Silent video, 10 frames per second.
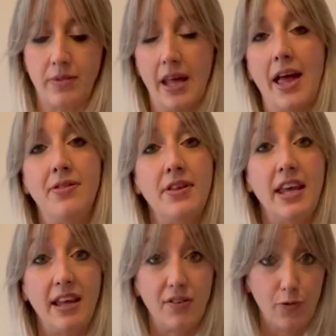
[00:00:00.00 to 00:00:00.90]
And
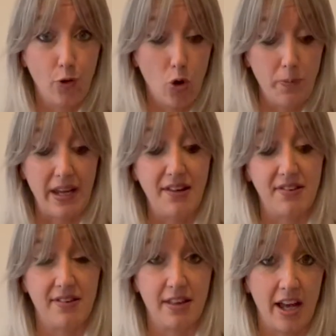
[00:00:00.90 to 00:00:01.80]
these 4
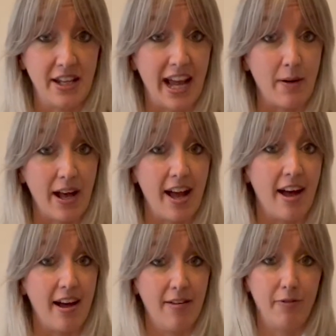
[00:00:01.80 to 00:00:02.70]
pieces that I now
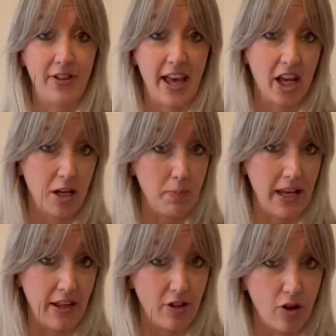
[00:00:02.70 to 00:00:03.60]
have, they're going to
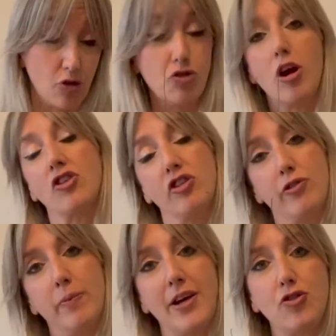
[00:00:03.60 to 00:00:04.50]
be the structure
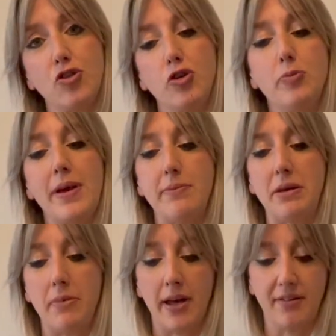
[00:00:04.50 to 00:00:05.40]
for my 2
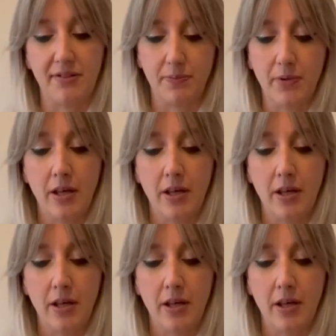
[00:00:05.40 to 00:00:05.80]
baby mice.